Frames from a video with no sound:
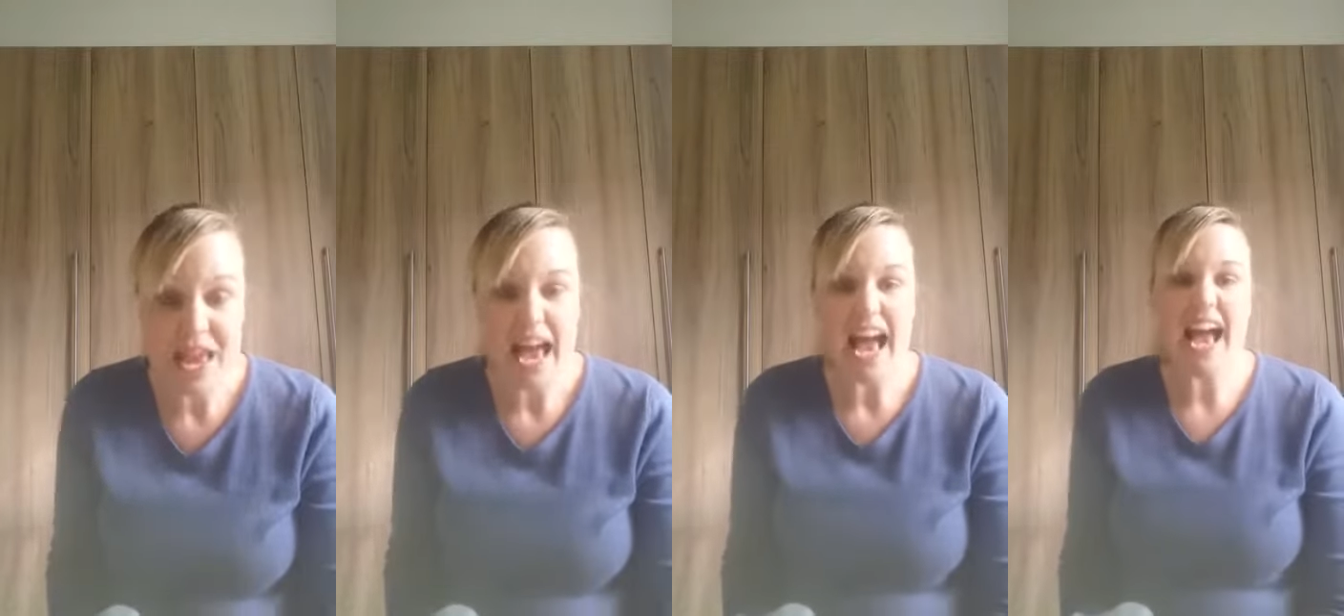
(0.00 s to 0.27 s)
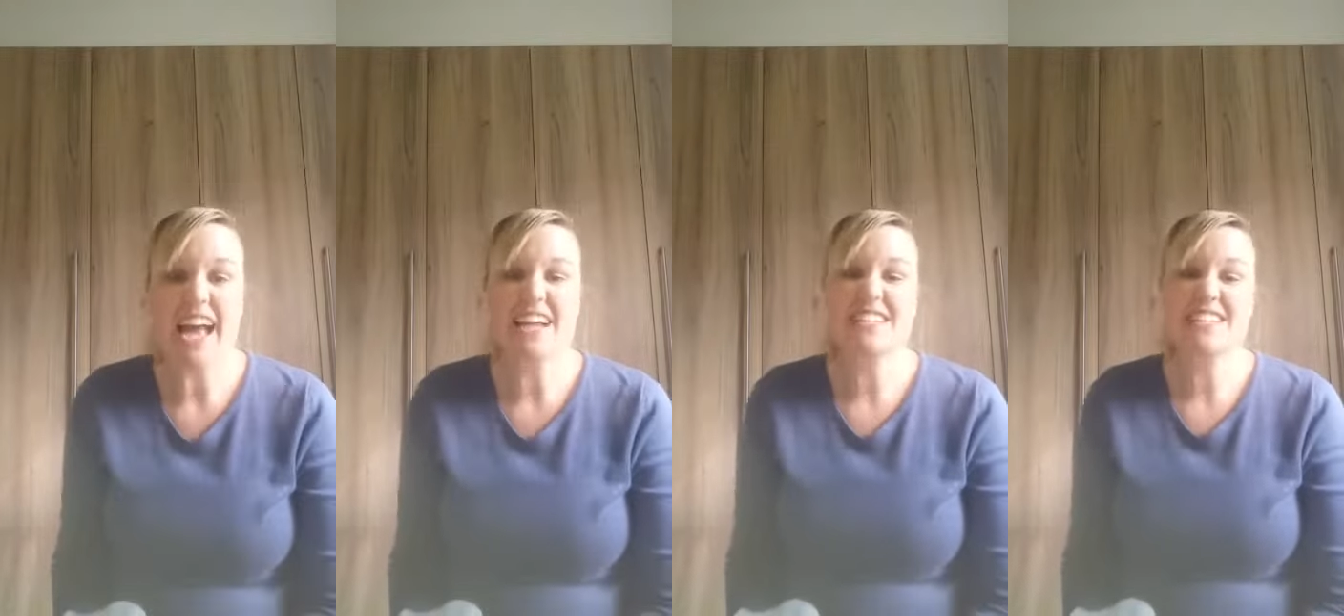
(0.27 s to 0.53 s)

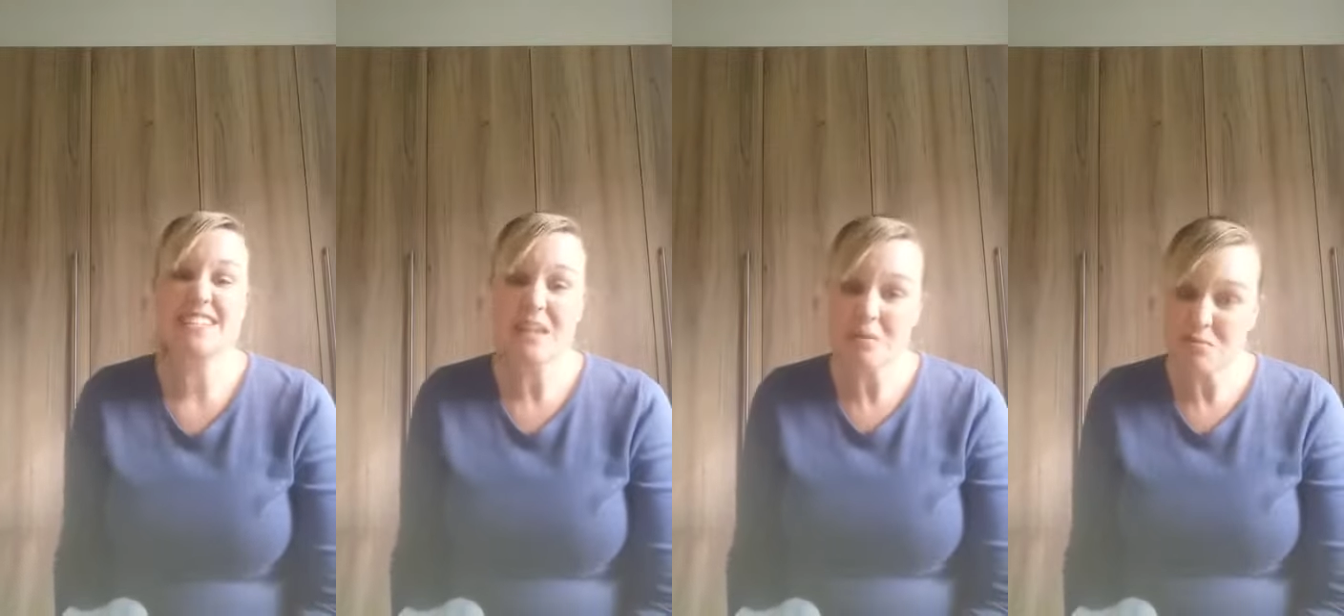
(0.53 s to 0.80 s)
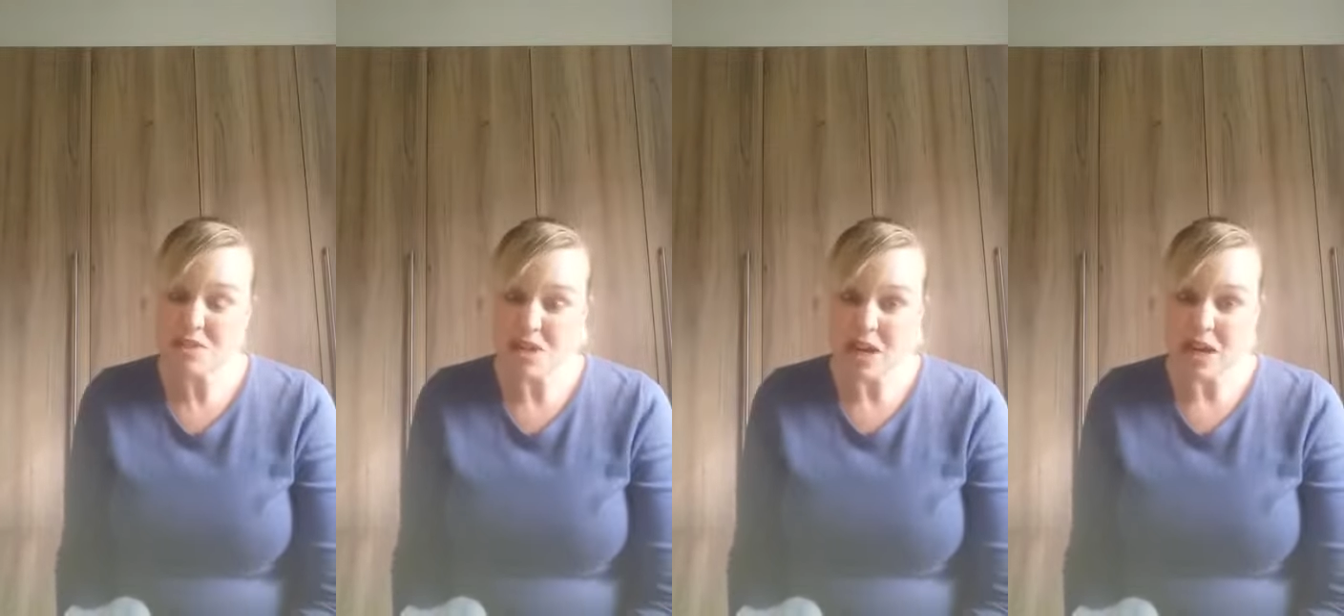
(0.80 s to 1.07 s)
And
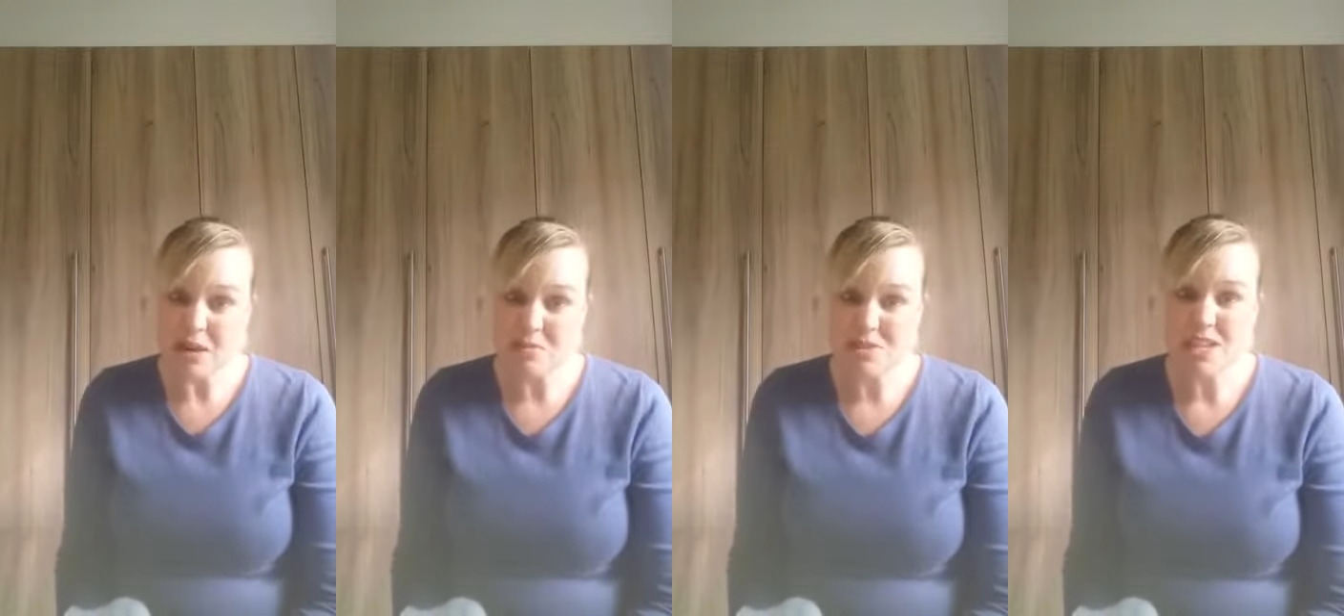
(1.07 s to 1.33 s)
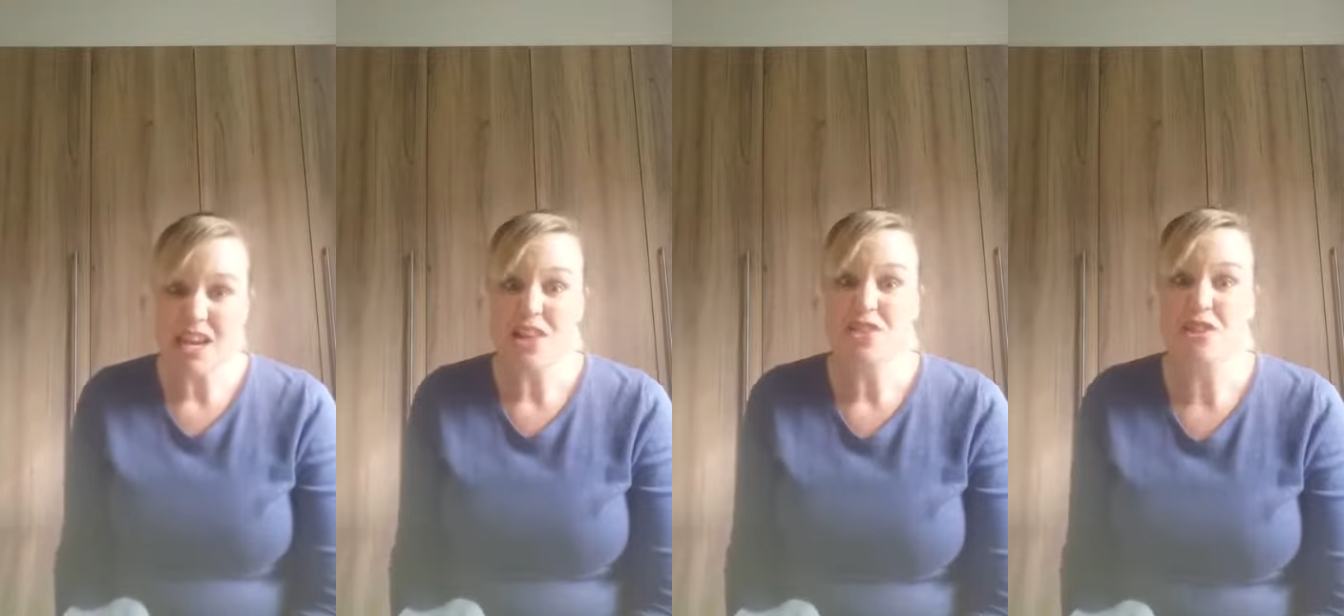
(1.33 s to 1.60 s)

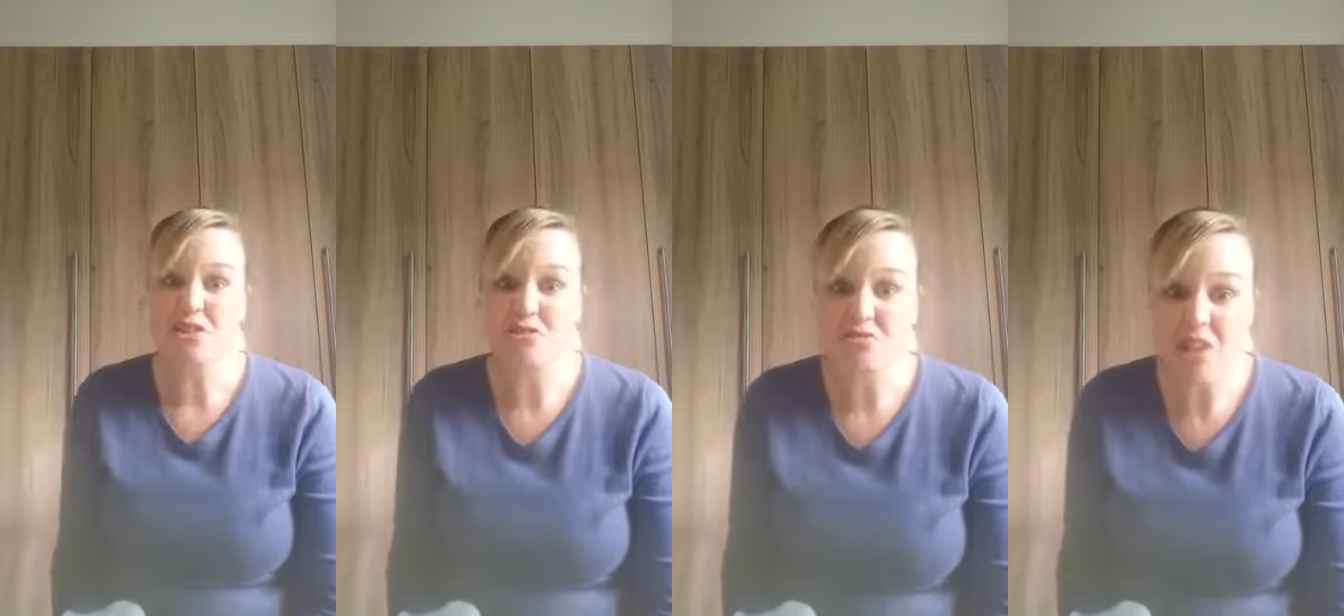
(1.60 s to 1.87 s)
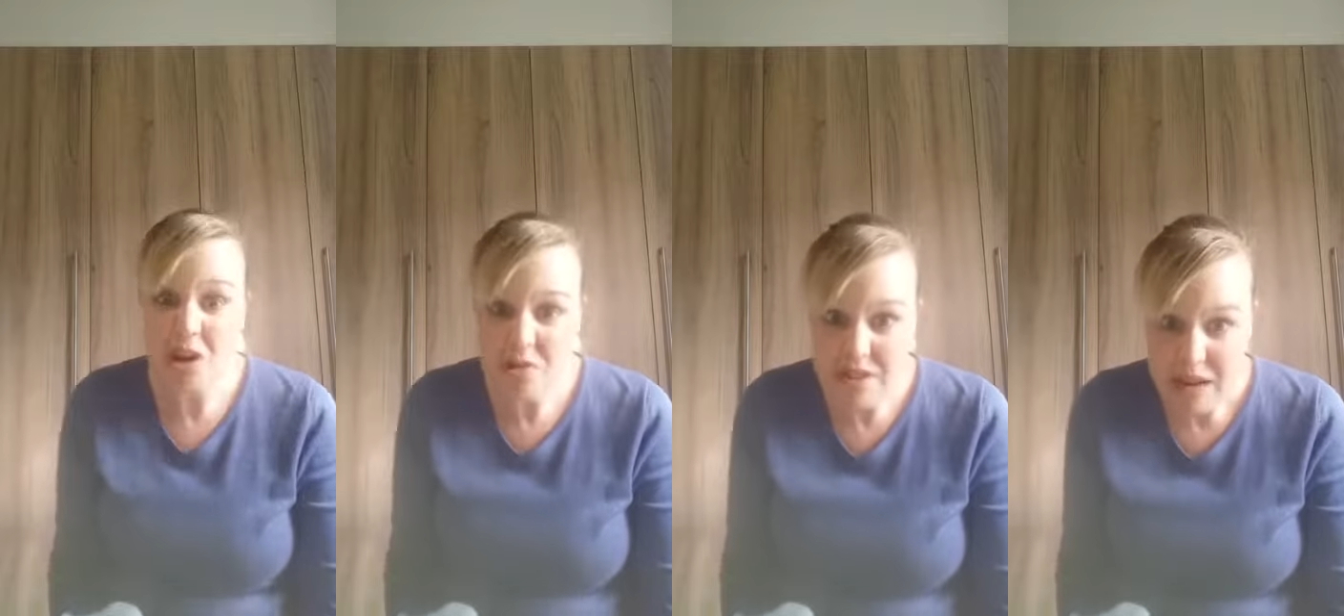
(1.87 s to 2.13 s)
sometimes the
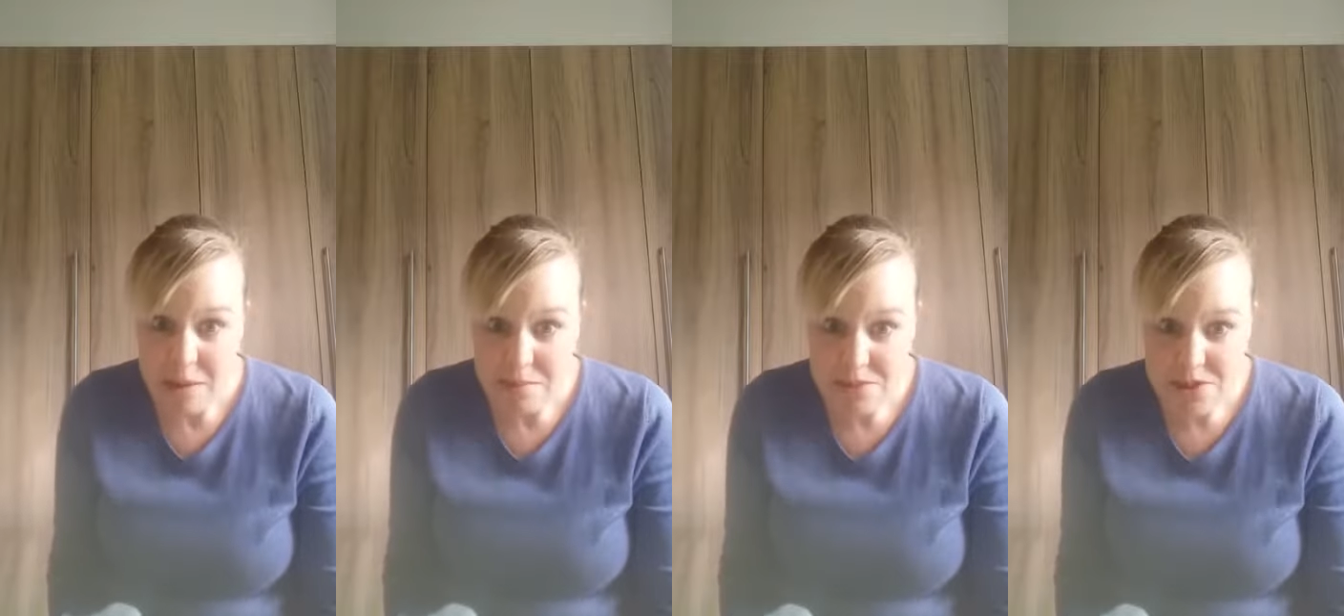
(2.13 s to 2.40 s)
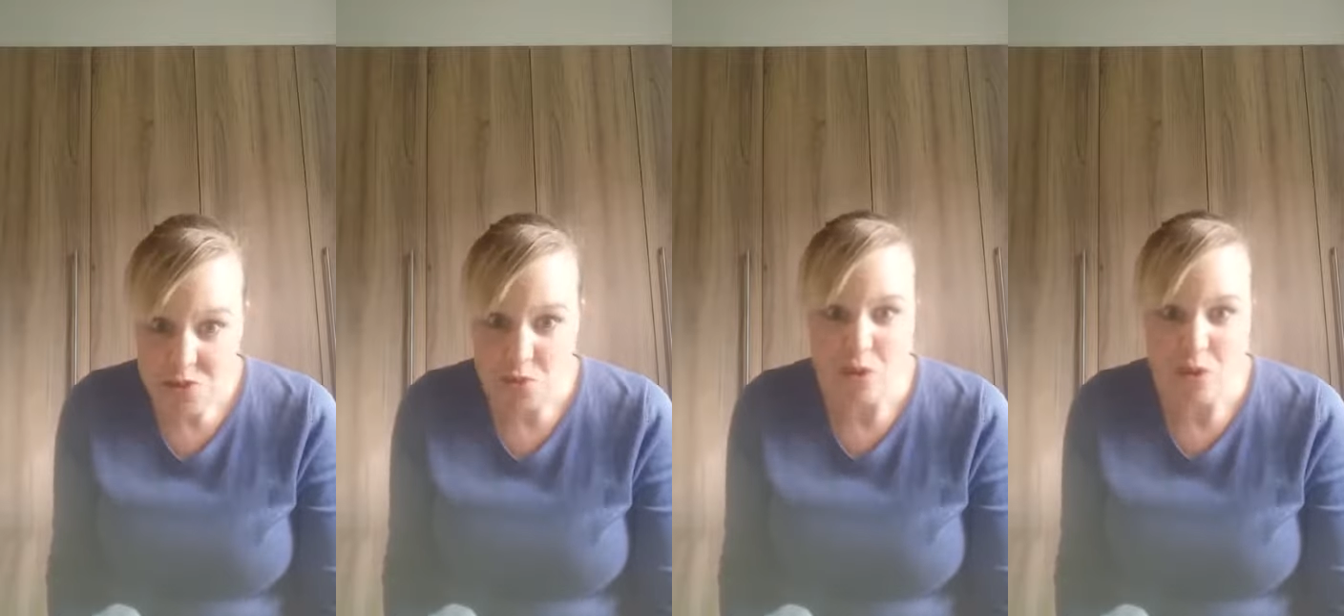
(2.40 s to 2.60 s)
grown-ups